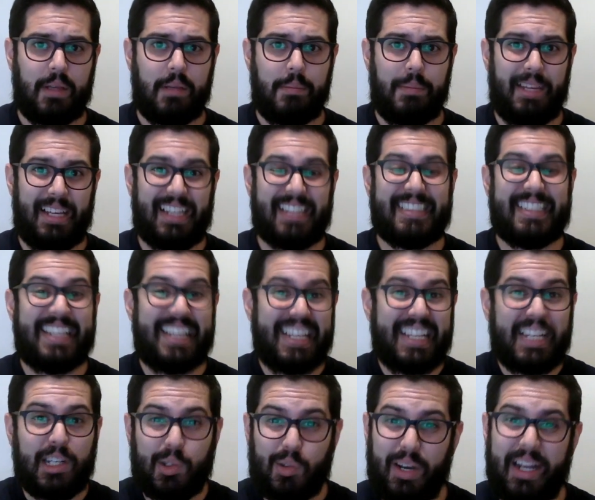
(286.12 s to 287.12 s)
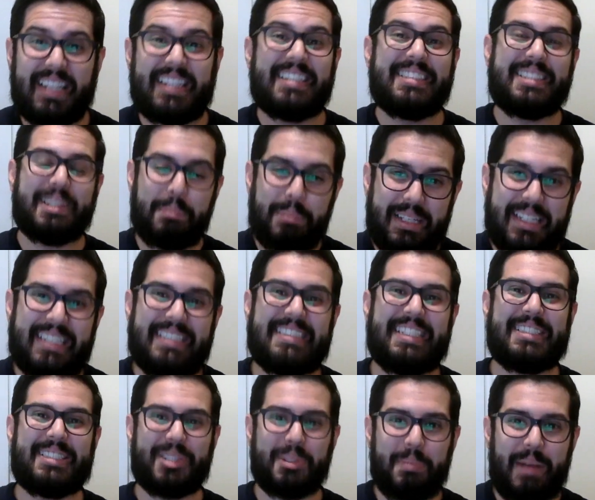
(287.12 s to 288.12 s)
because he can grant us a peace
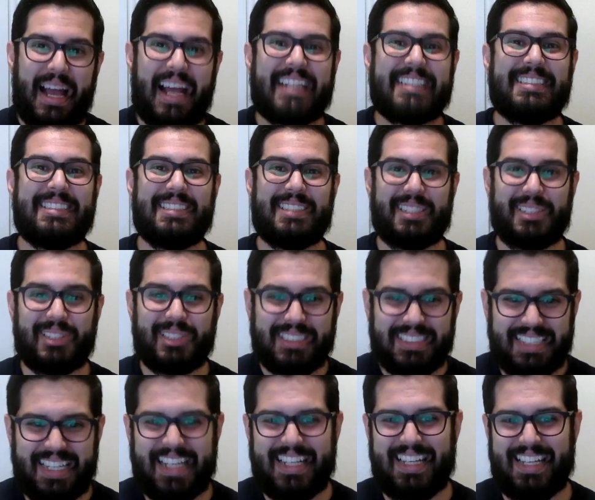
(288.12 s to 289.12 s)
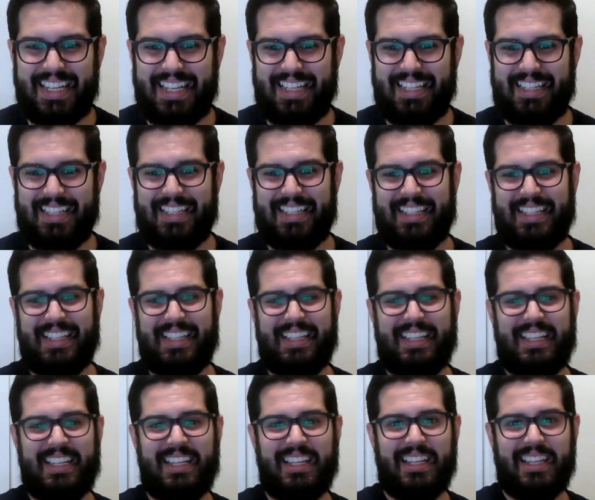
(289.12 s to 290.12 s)
that surpasses understanding.
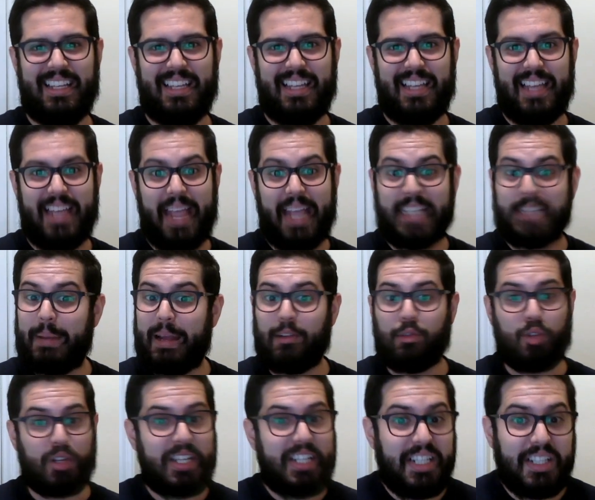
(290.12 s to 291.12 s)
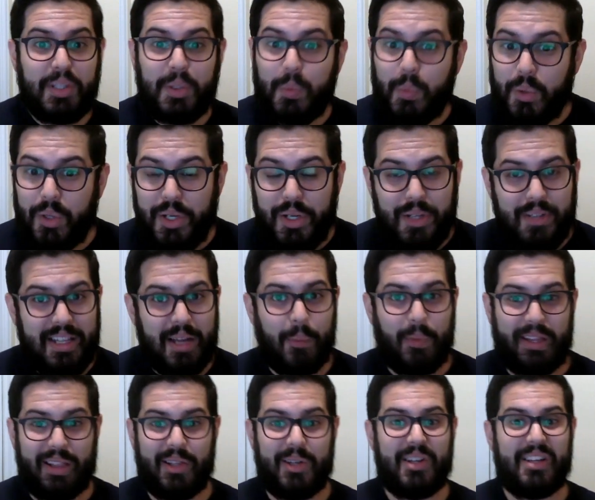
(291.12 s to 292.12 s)
It's by reading the word that
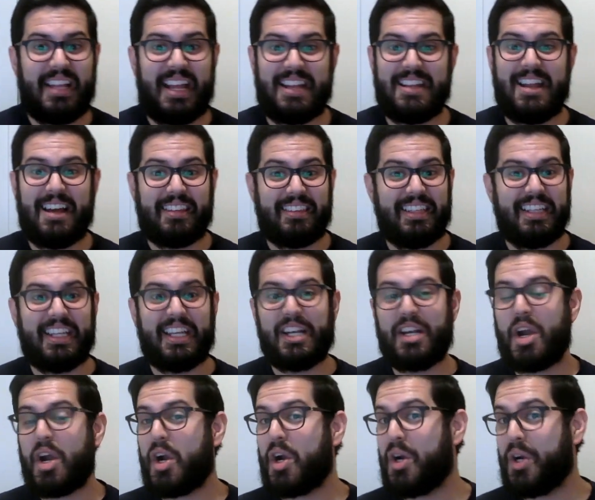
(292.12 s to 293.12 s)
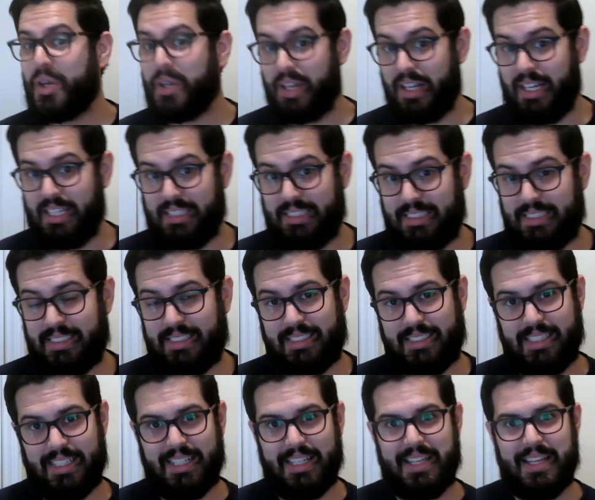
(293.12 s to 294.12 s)
we learn that nothing can hurt
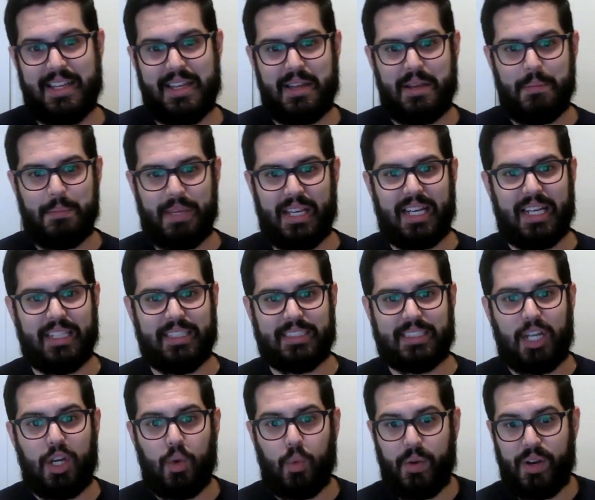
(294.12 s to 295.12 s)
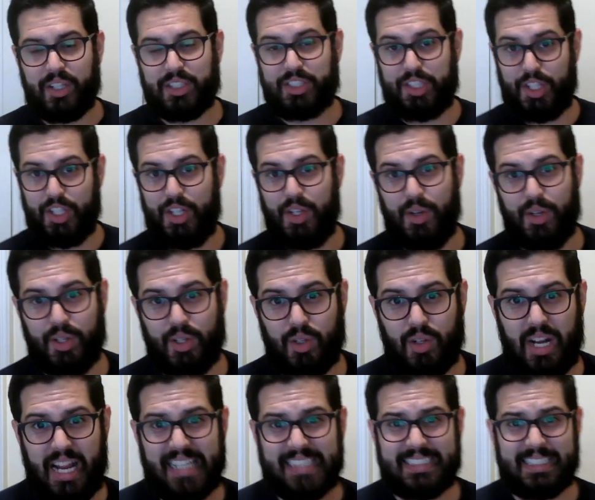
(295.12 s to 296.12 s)
us because we are secure in
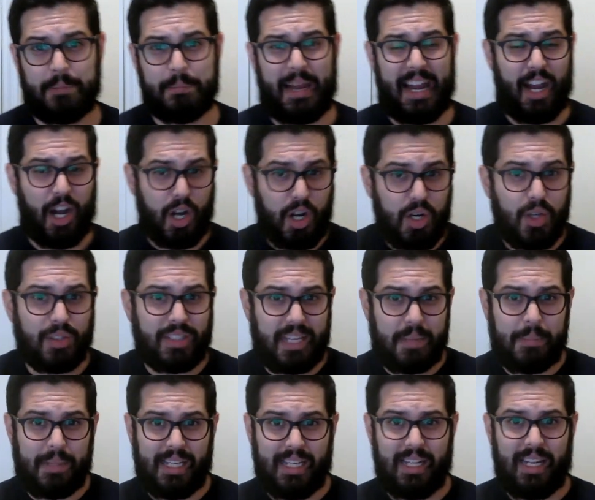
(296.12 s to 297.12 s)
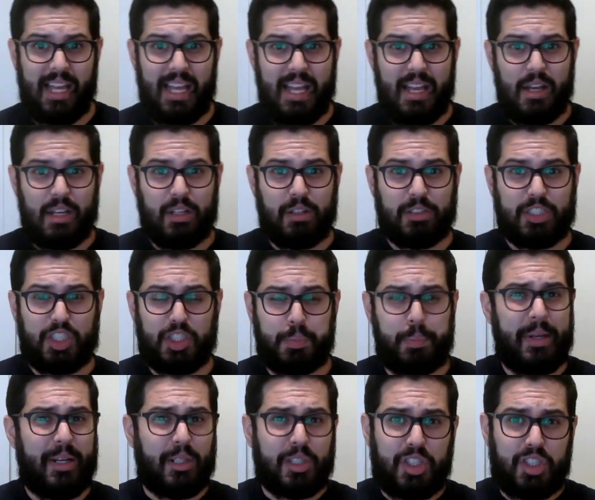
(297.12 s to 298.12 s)
Christ. And by hurt, I mean
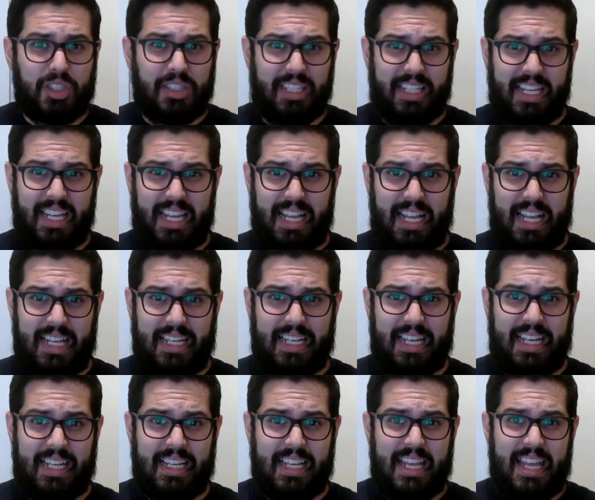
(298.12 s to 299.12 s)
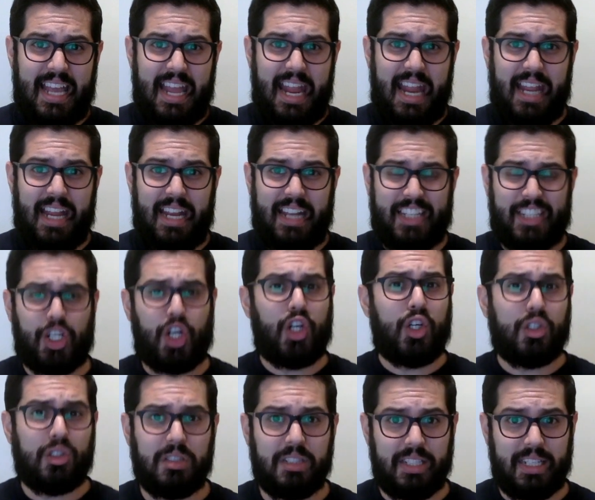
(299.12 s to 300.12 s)
spiritually and
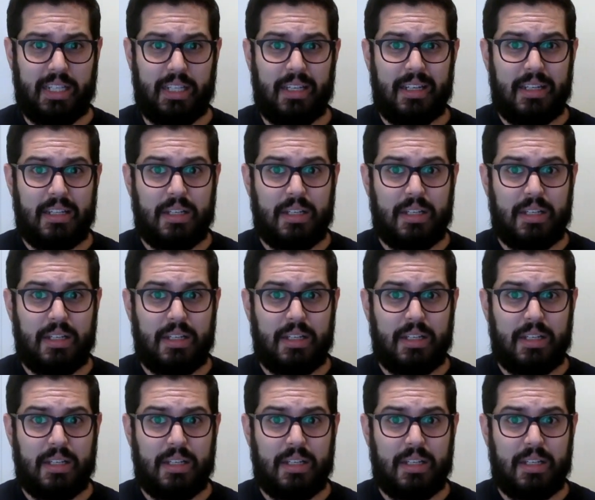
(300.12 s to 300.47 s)
eternally,